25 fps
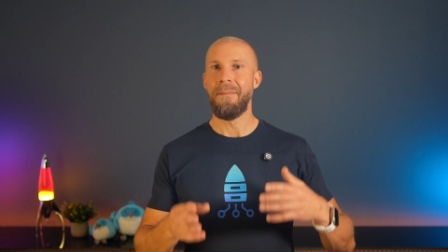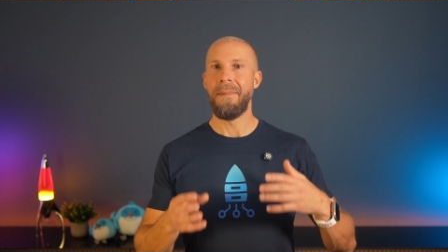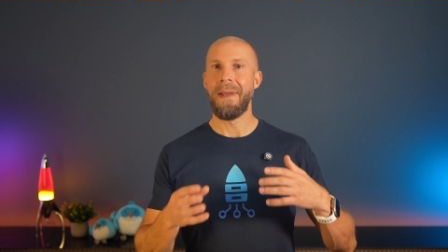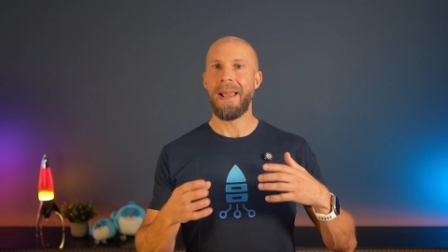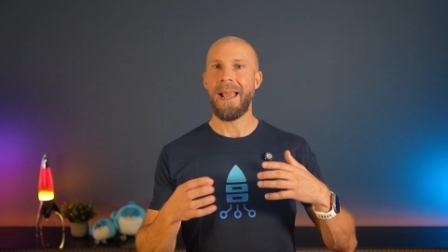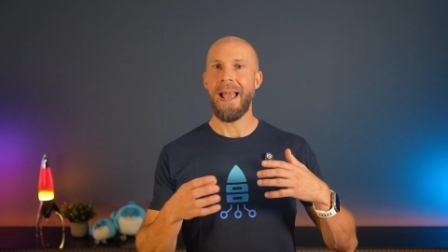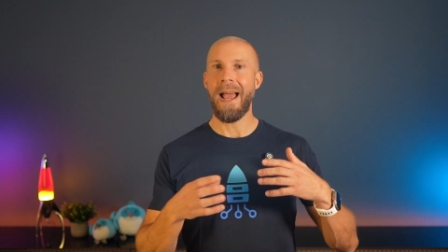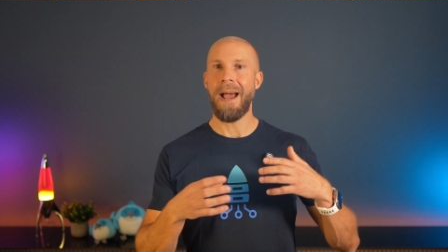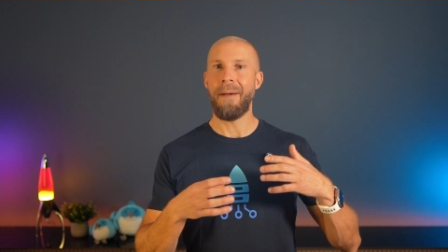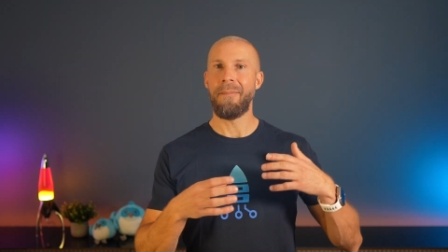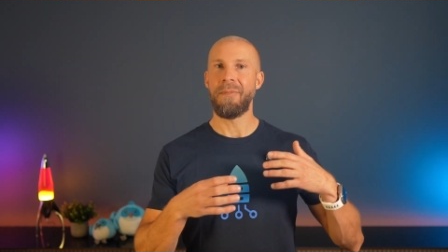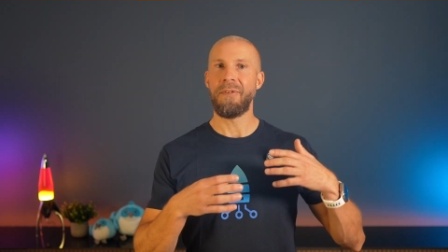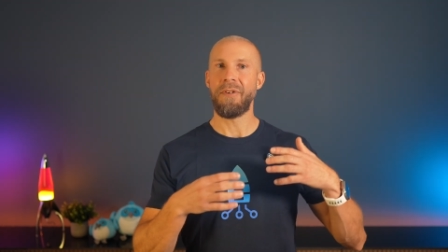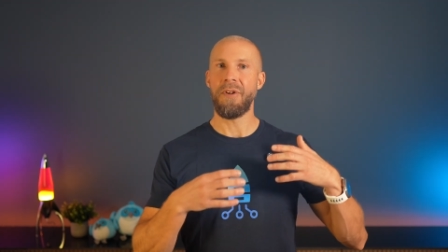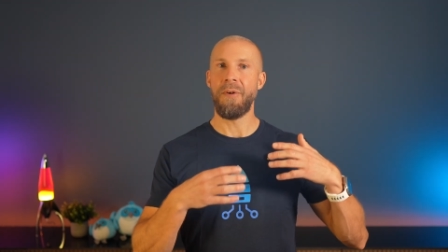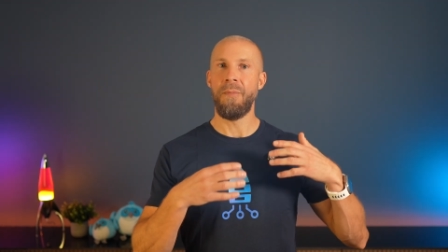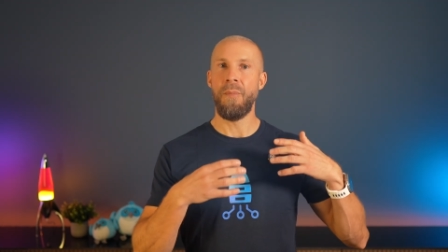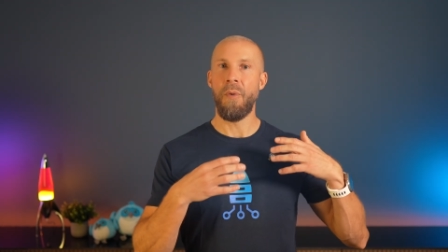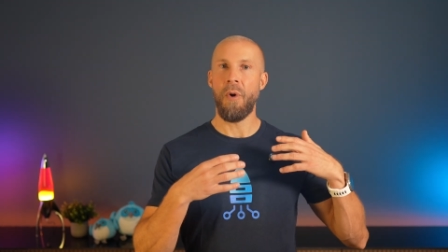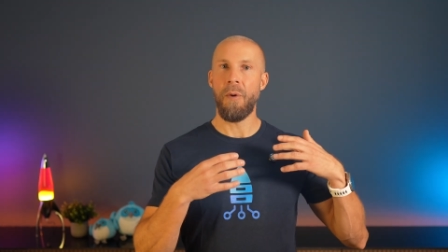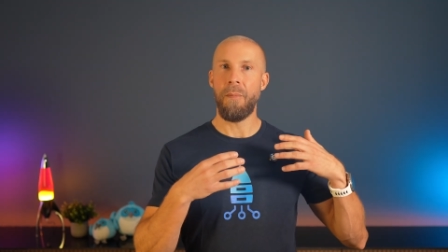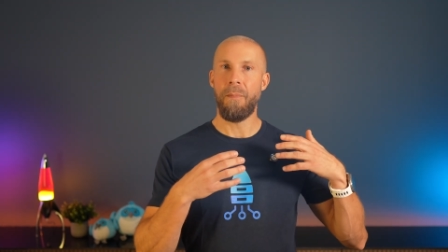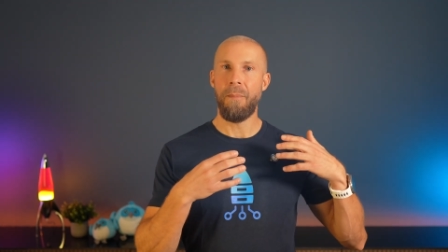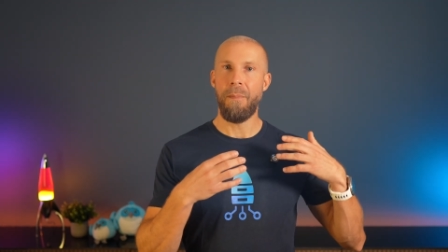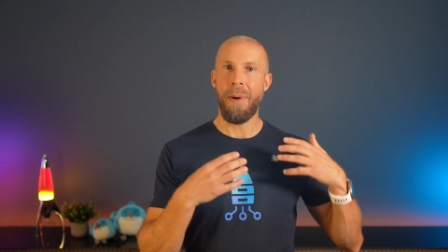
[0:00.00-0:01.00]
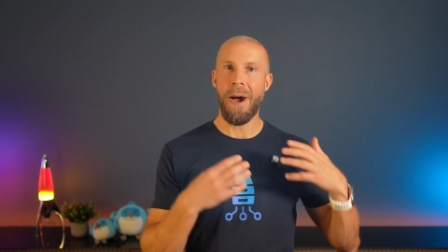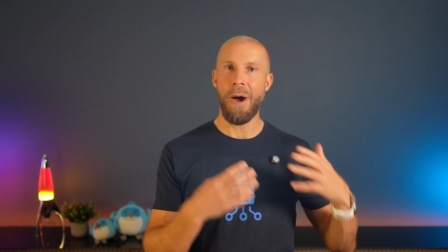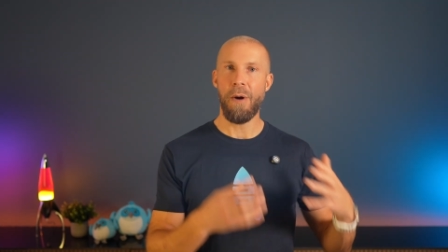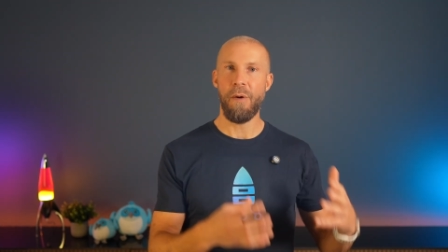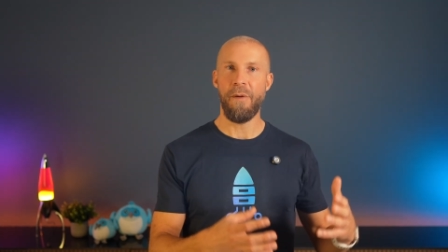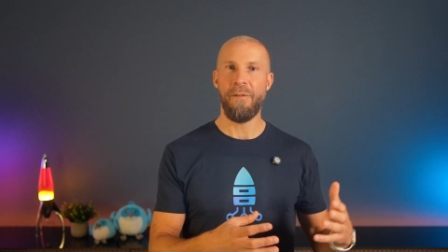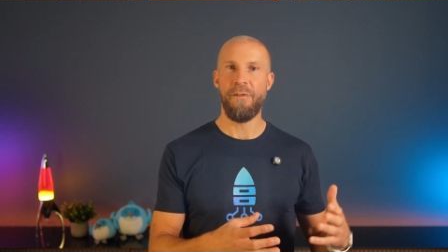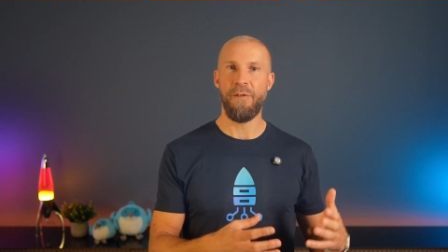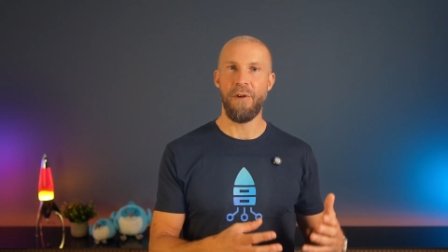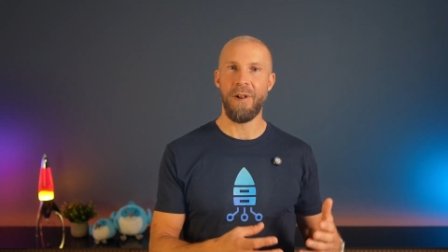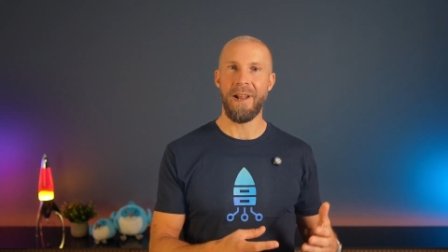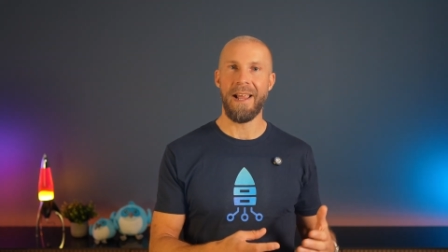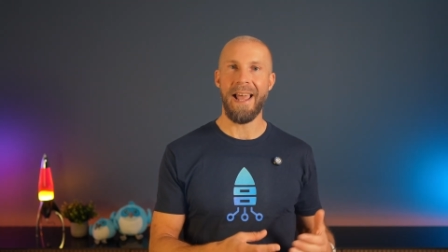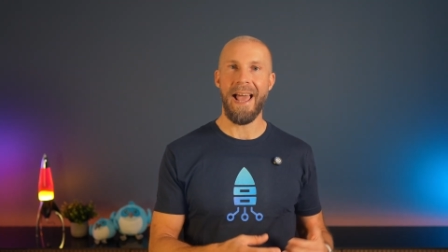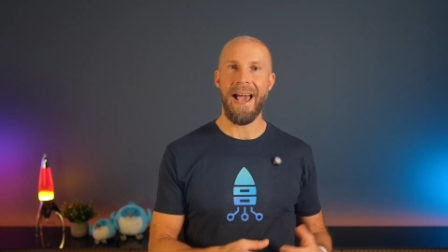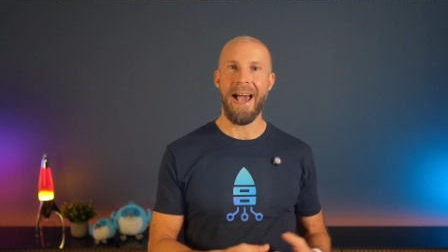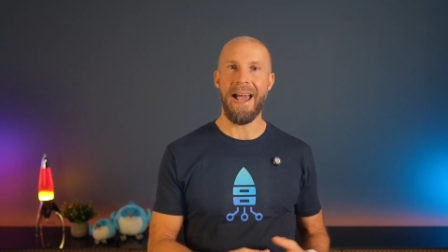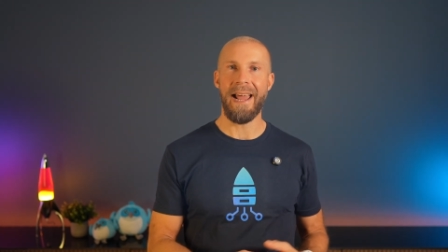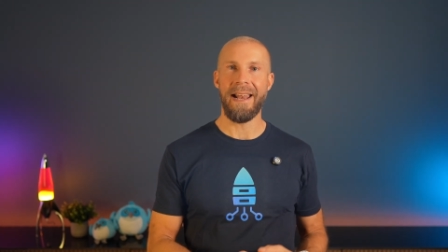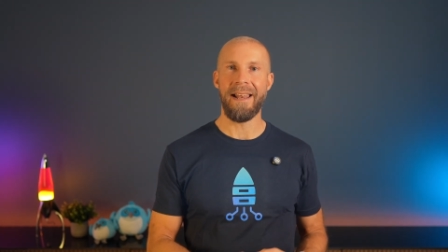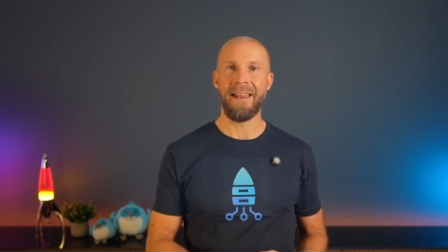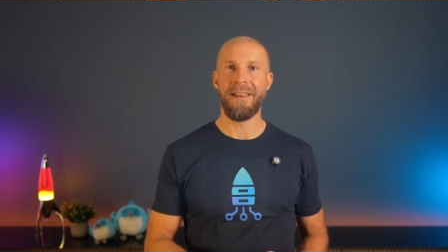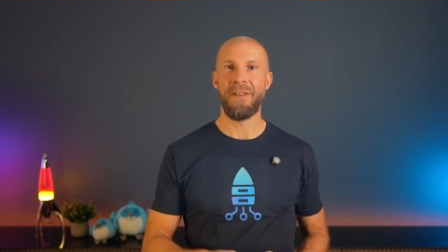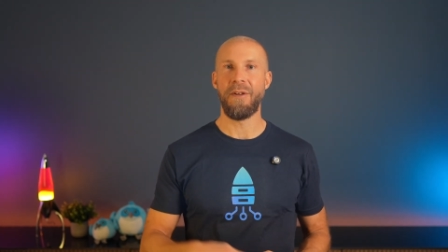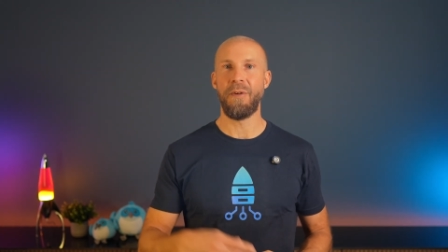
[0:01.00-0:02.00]
becomes a more powerful
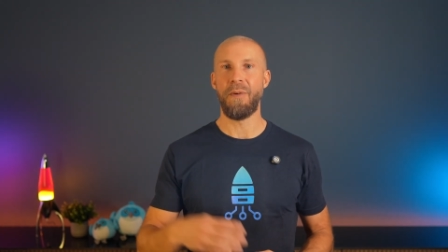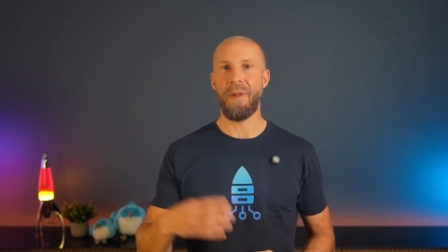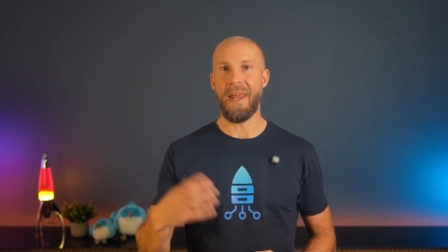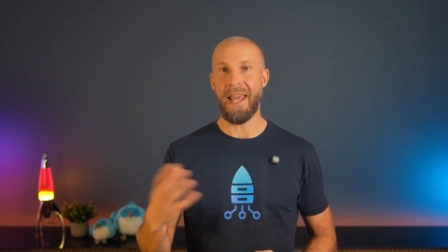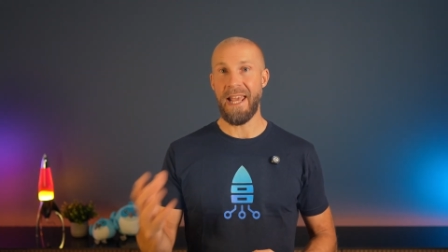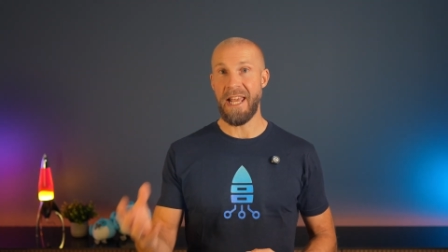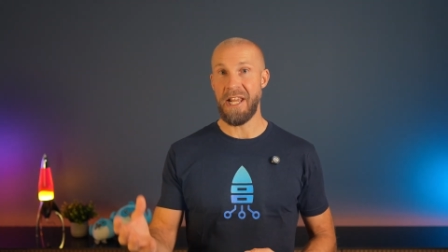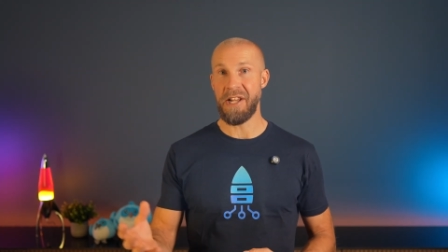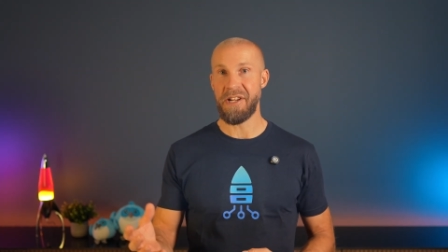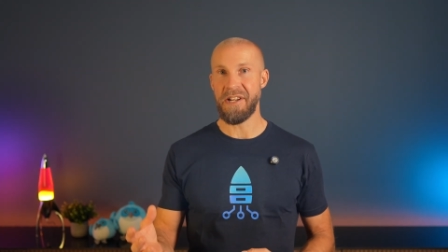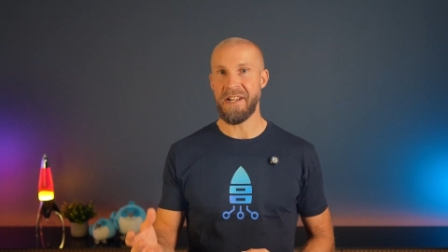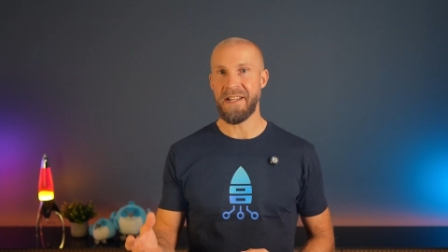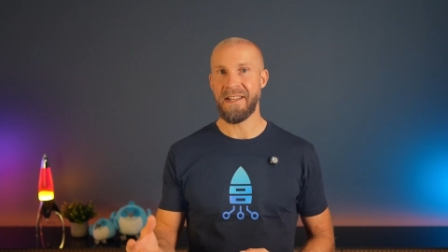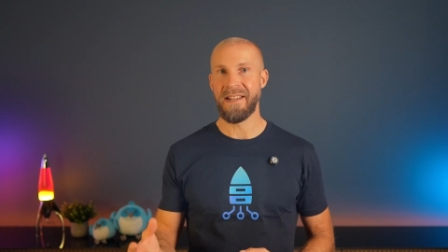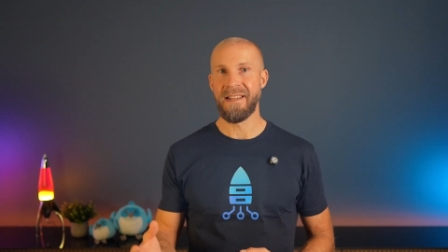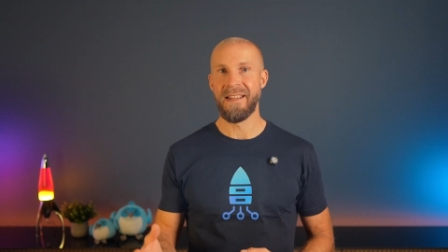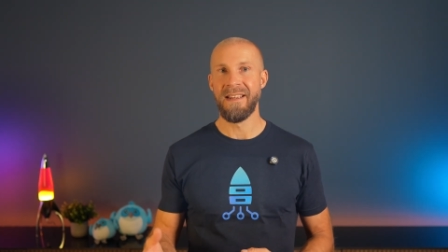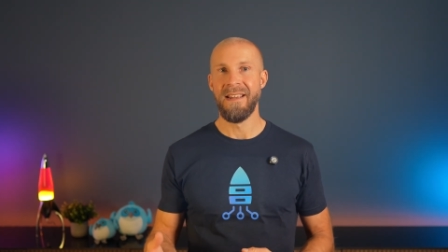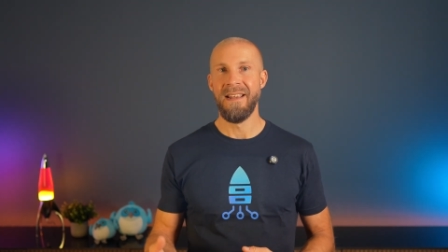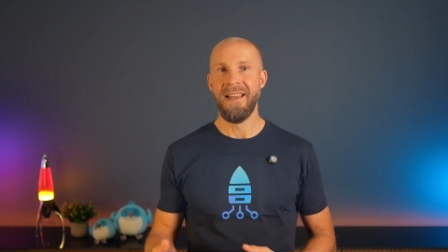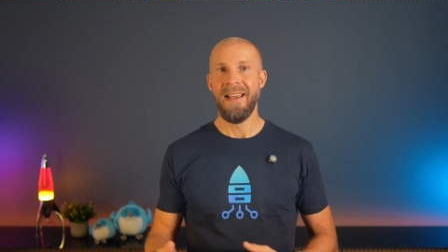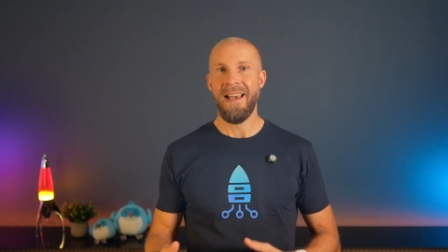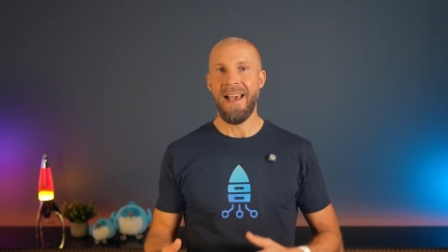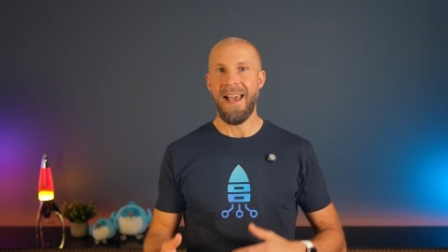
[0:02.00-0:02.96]
guide to the agent